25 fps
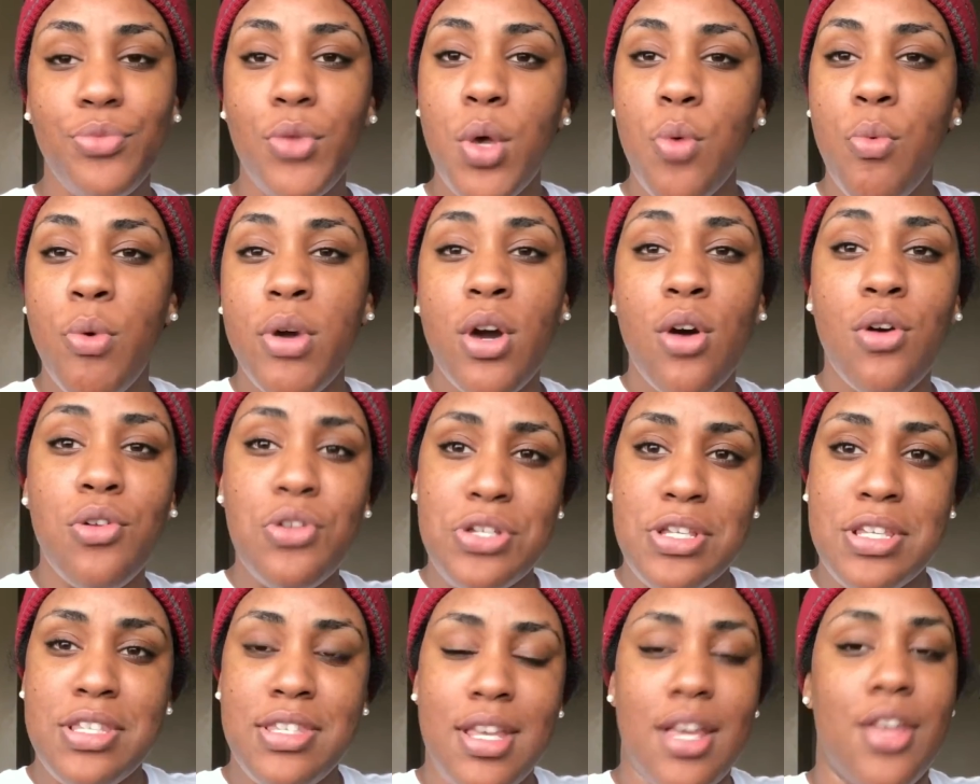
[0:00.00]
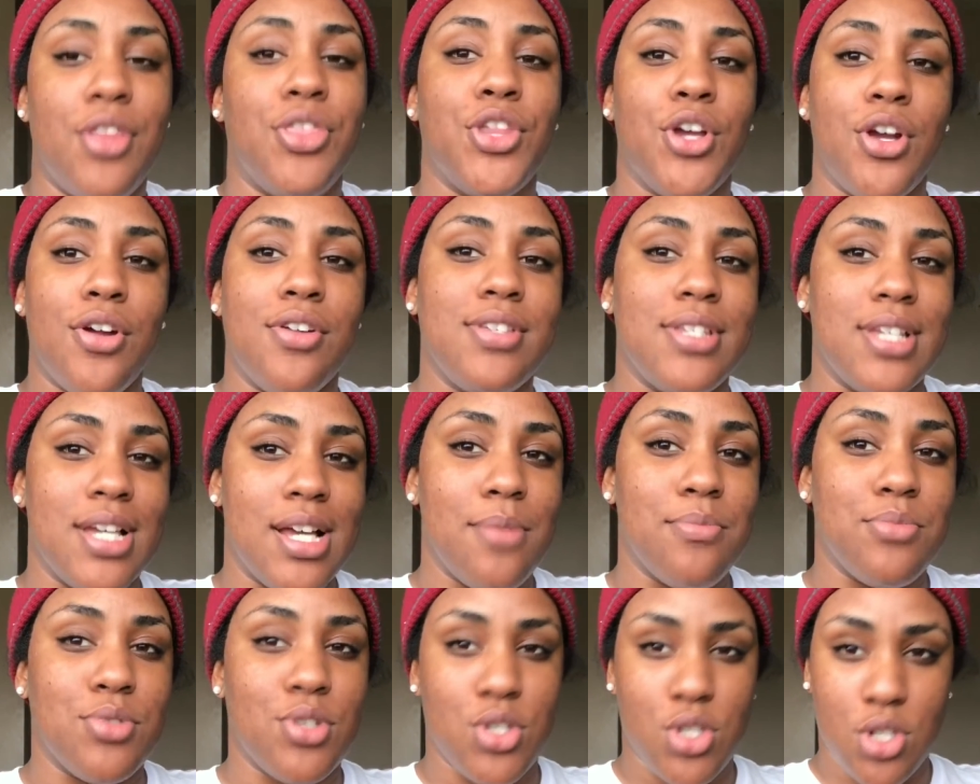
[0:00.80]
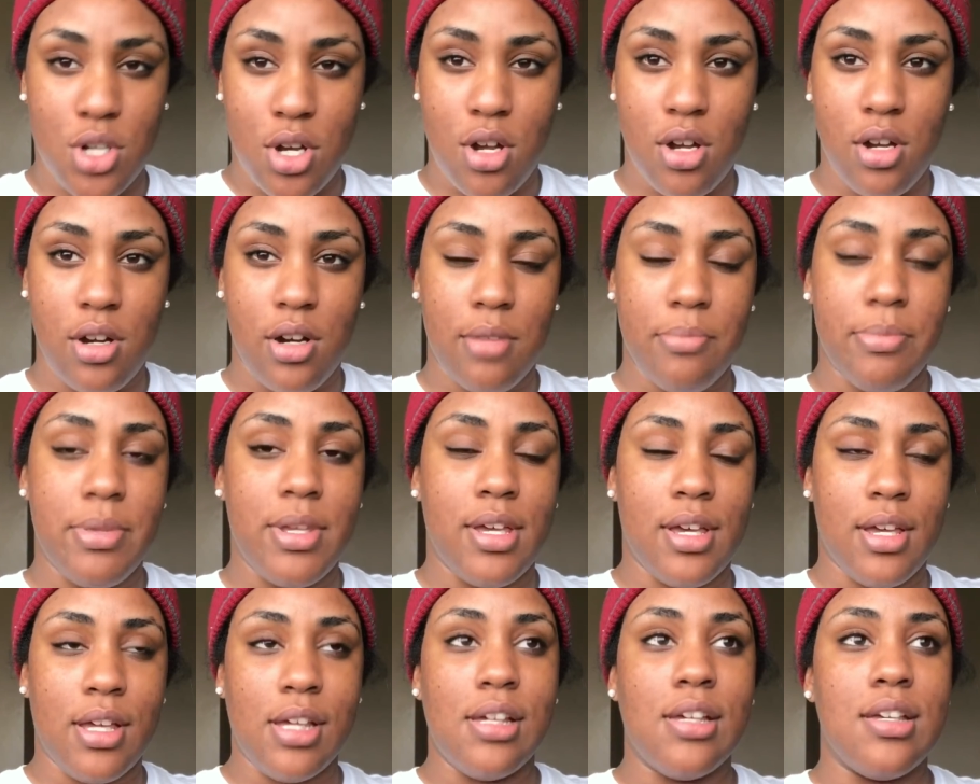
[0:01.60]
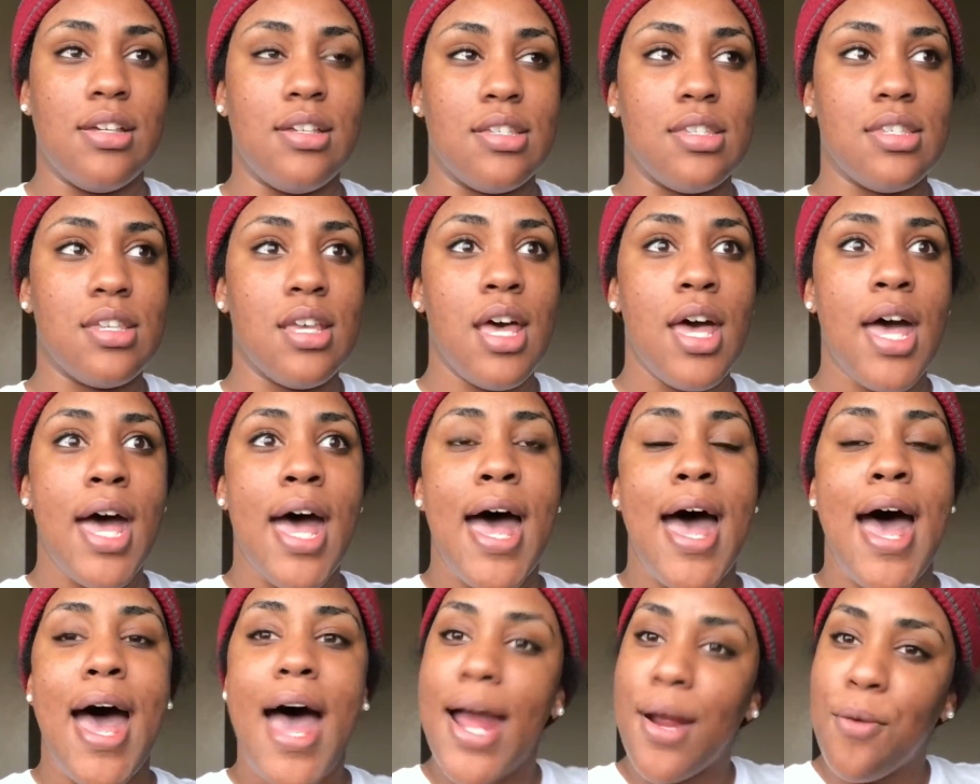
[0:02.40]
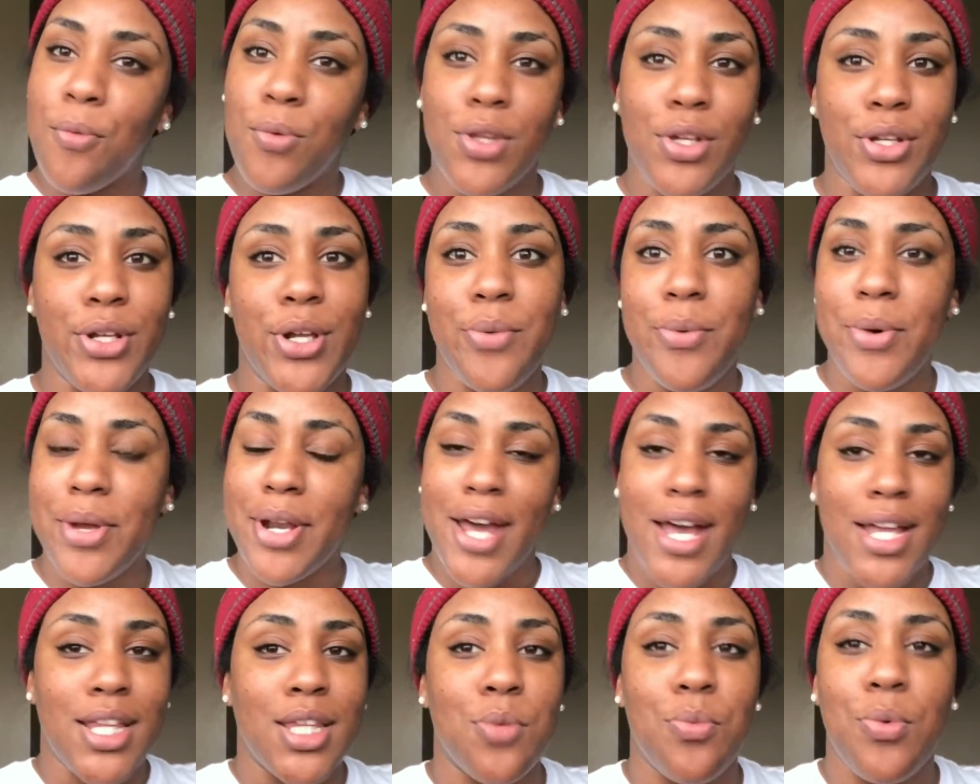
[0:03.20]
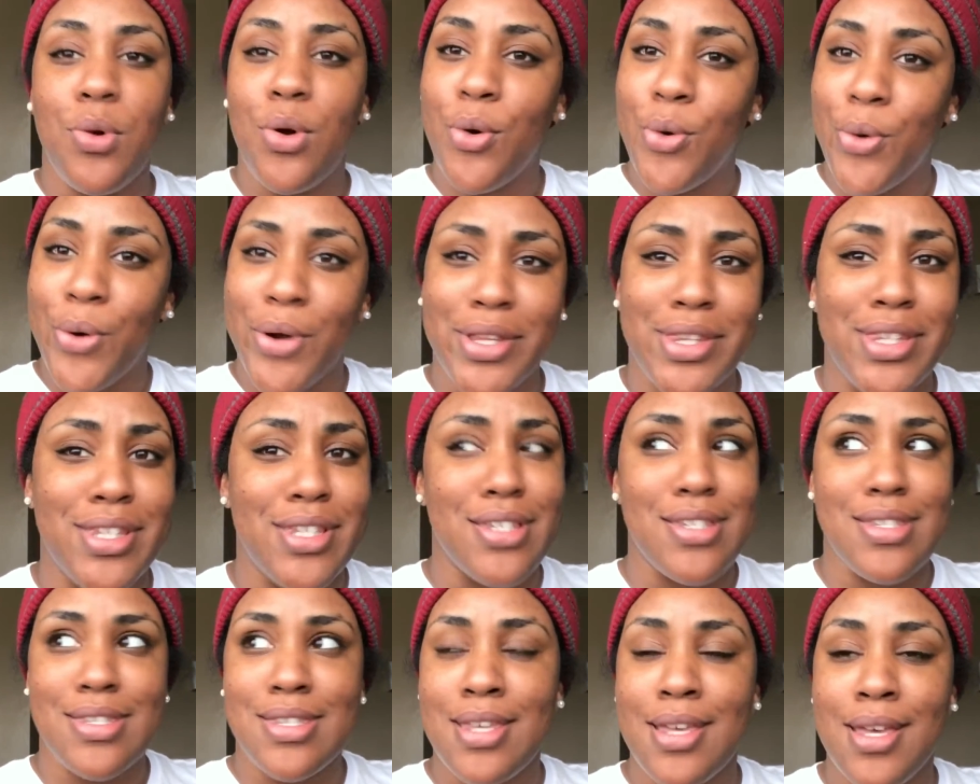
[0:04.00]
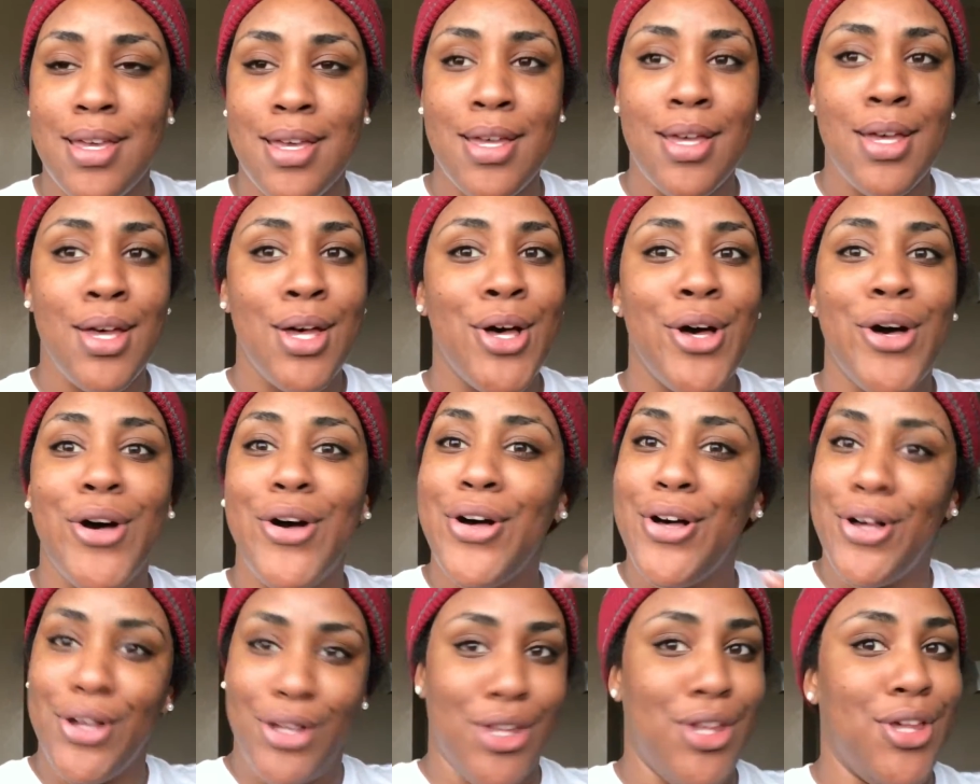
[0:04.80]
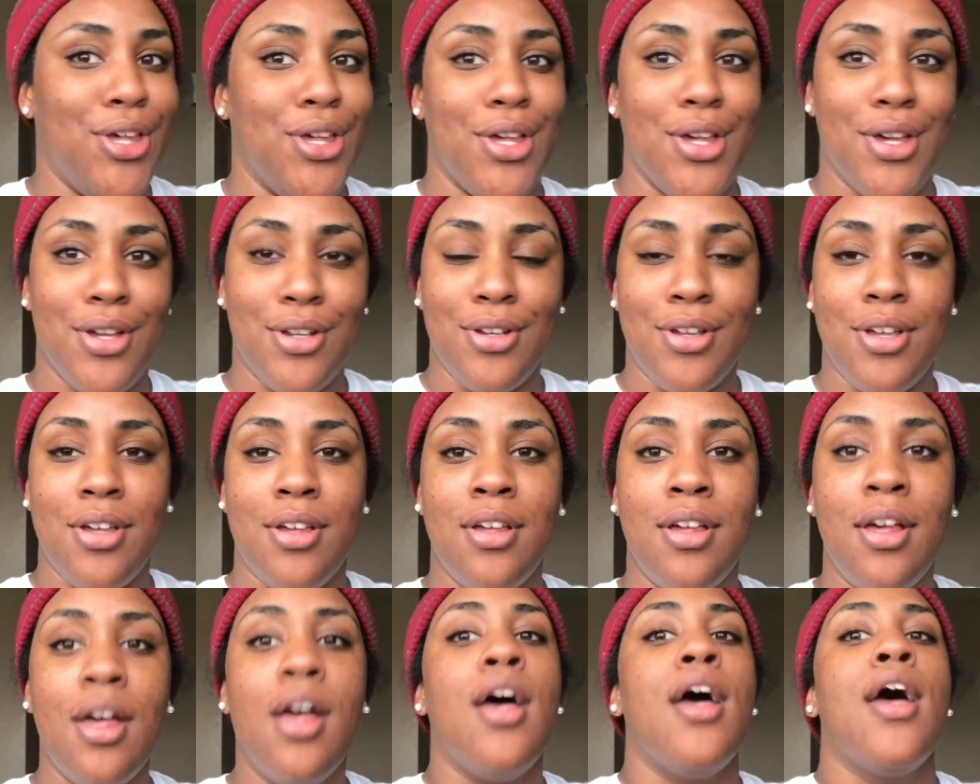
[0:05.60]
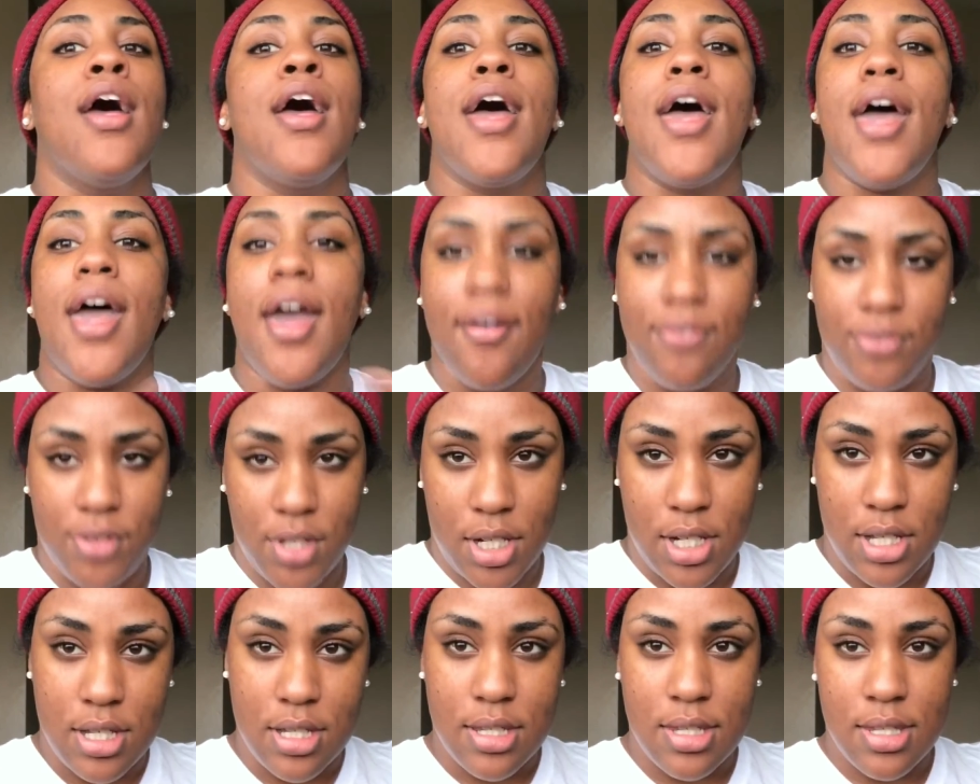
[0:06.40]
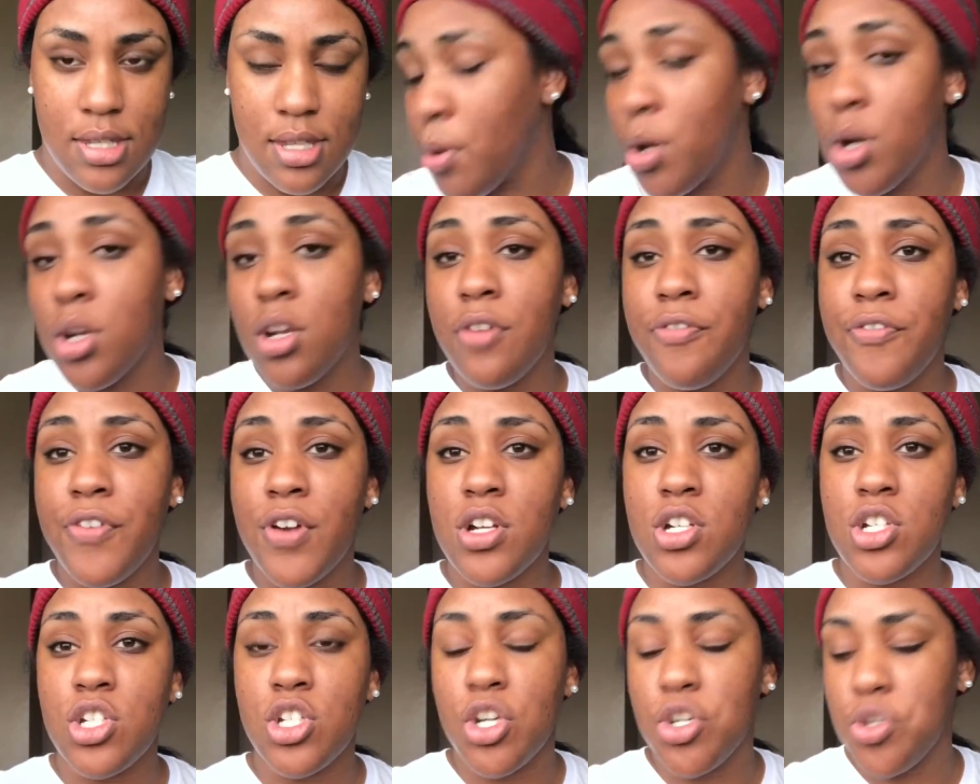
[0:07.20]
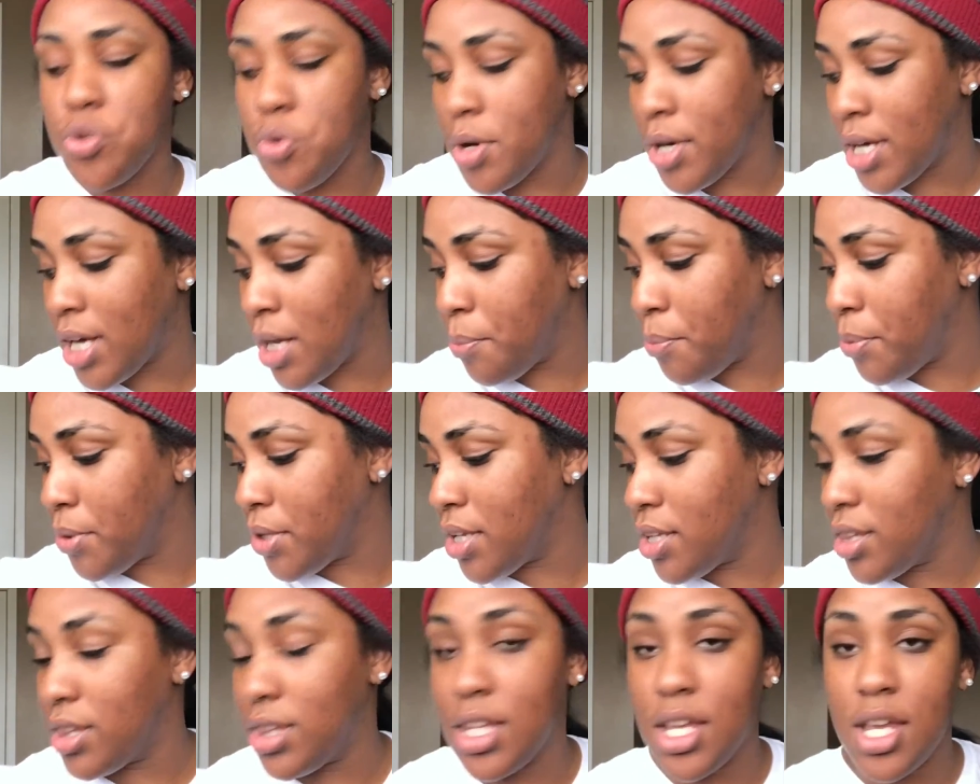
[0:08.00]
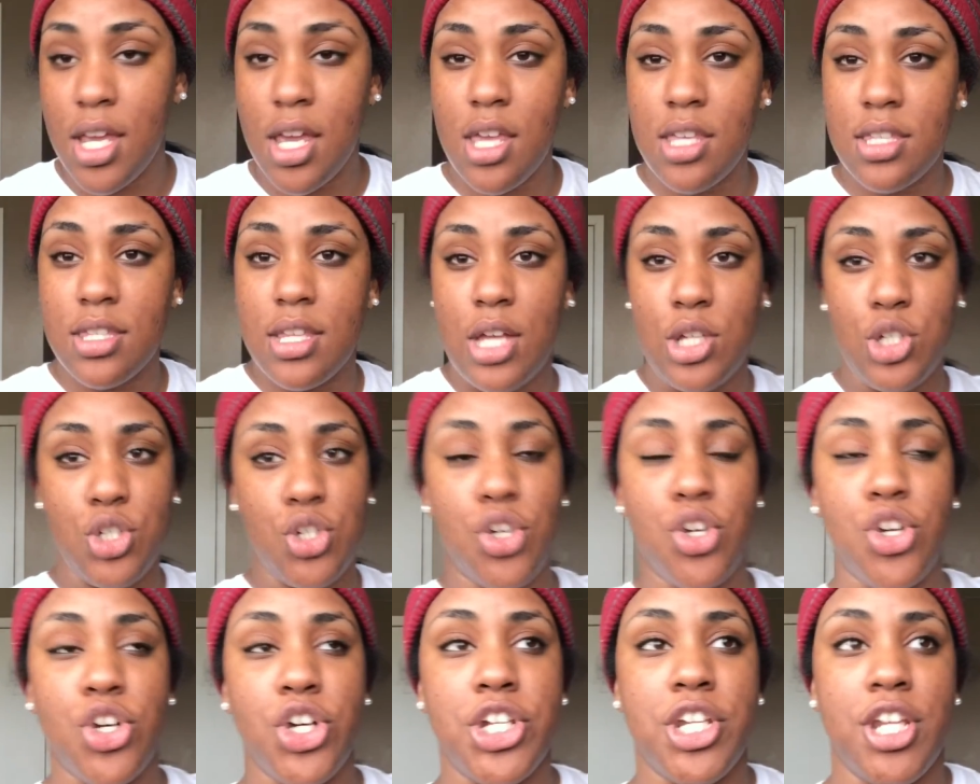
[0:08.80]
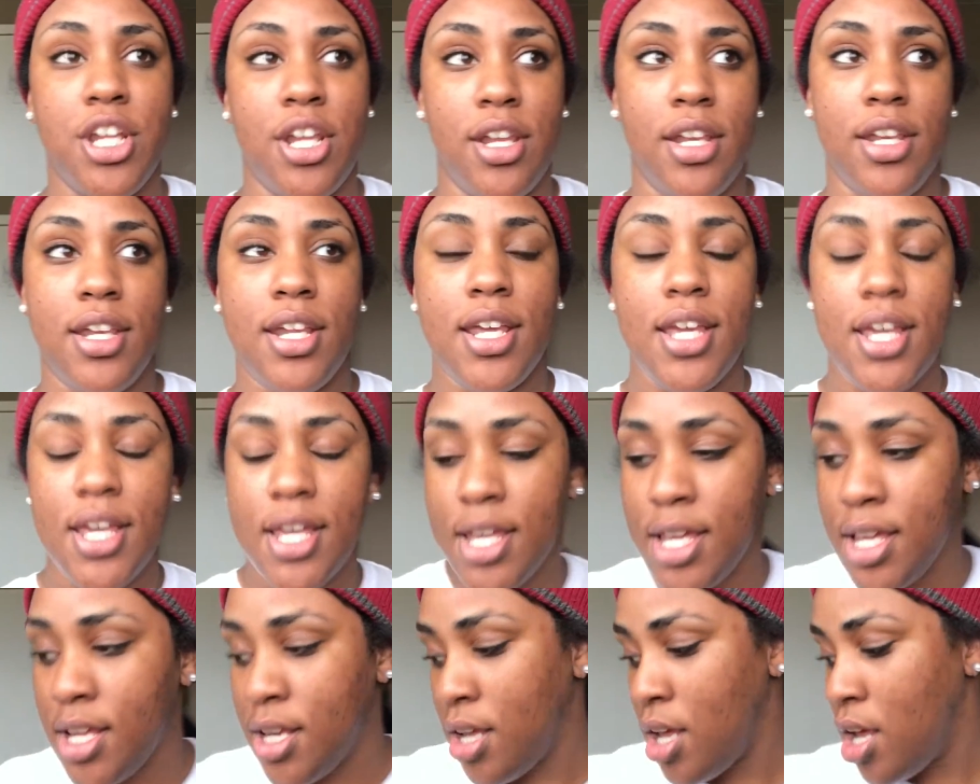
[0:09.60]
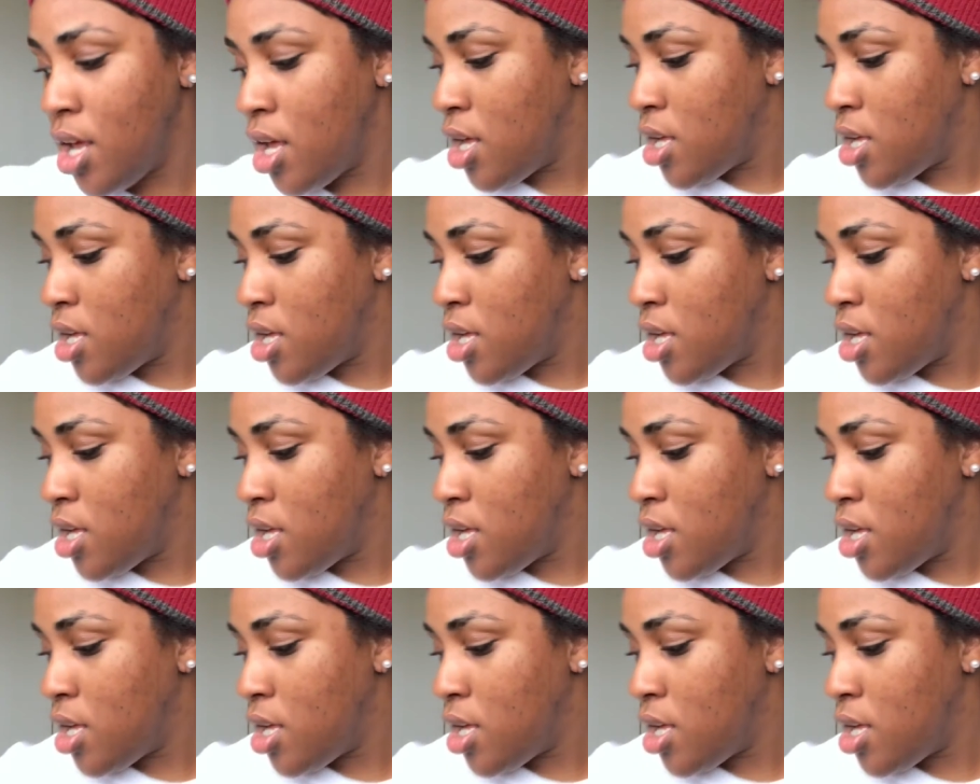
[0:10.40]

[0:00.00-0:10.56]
We're gonna just say third time's a charm because I really don't want to have to record this again after this. I'm gonna first show you a couple of things that you're gonna need.